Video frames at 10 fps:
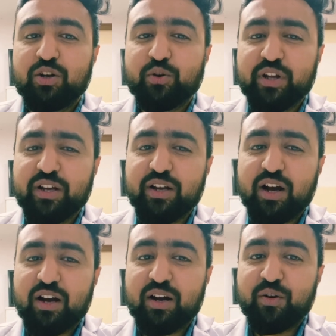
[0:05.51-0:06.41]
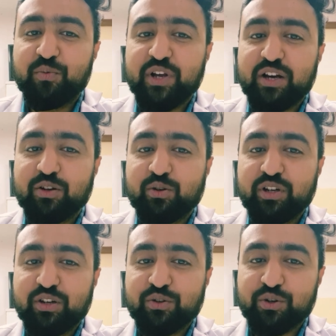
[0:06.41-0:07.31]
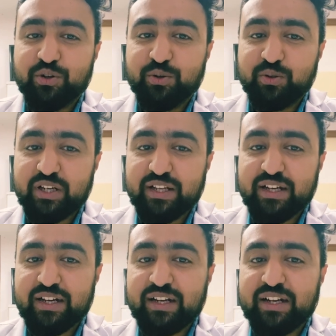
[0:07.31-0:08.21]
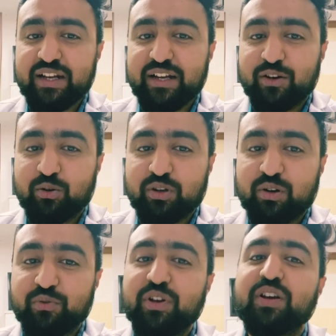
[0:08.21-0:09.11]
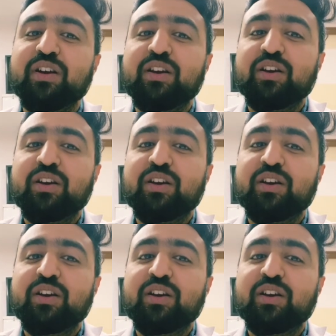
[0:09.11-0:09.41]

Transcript: Today, we are going to show you the day in, day out of a